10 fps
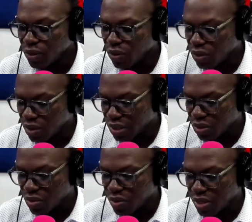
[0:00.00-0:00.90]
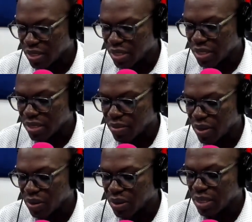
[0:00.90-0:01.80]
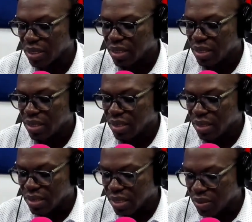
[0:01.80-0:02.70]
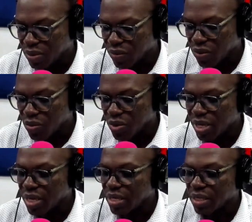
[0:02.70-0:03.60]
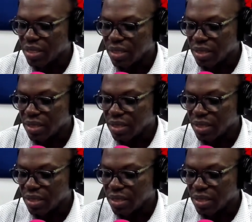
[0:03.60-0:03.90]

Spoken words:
all that communication is about, types of communication,